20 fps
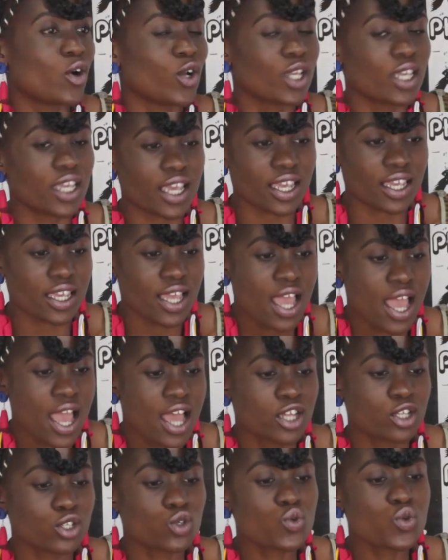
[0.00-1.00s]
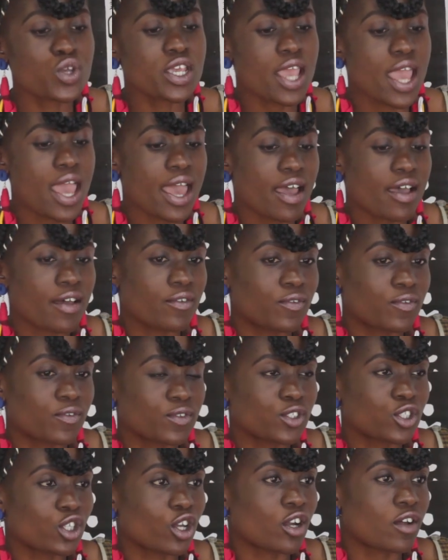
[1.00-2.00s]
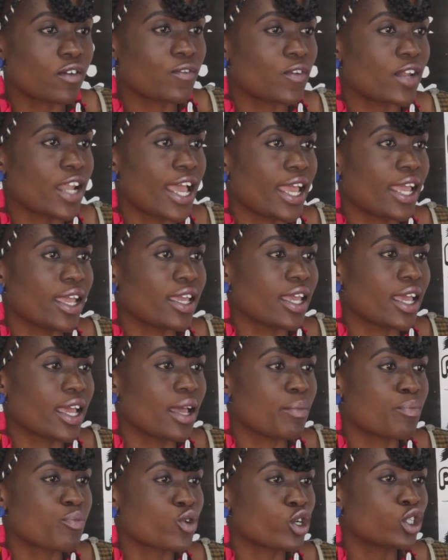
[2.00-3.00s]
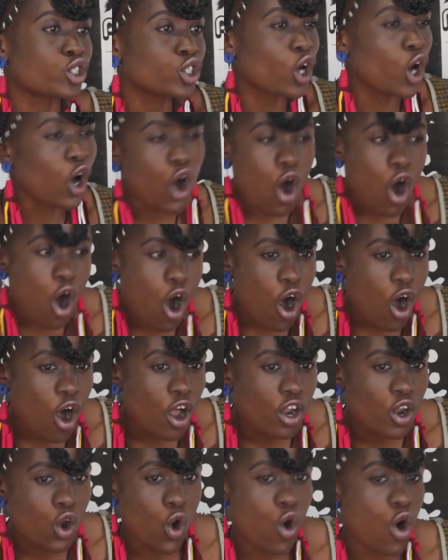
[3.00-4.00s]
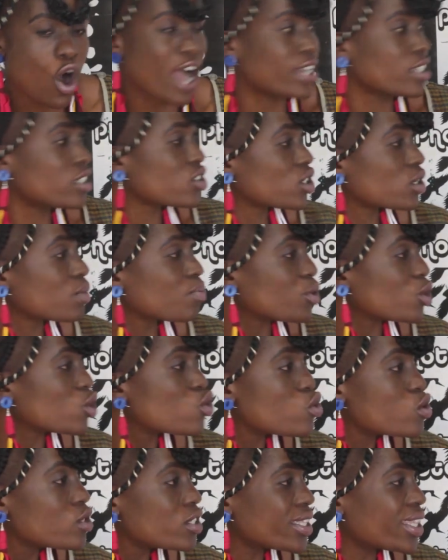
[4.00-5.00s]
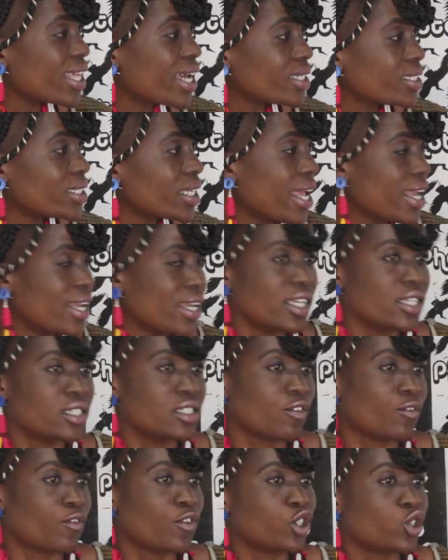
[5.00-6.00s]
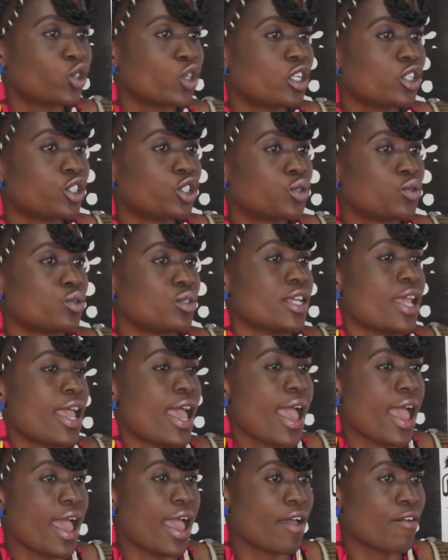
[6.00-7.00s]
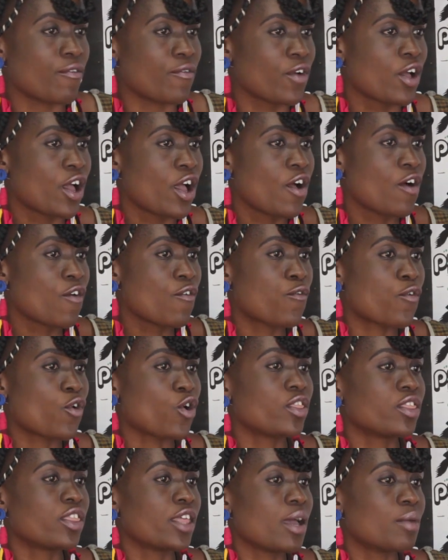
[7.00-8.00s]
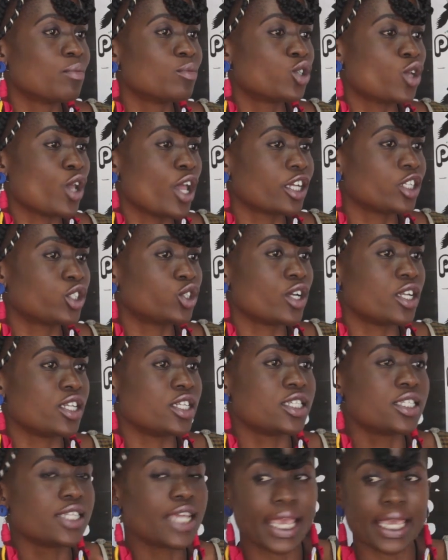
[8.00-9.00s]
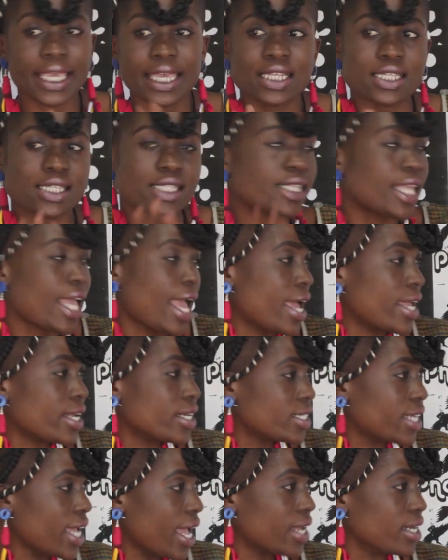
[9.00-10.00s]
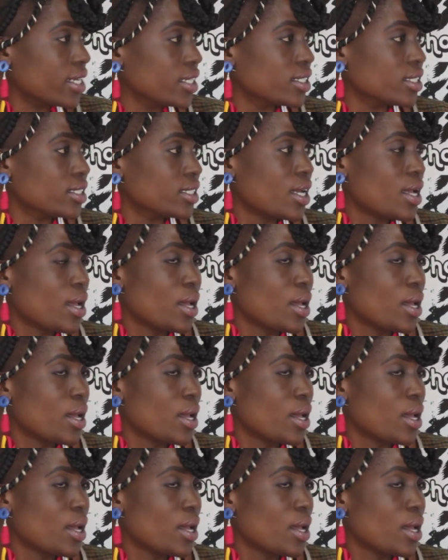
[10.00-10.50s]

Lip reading: okay, do we have sort of like a protocol or attributes that an individual should have for them to actually take a stand and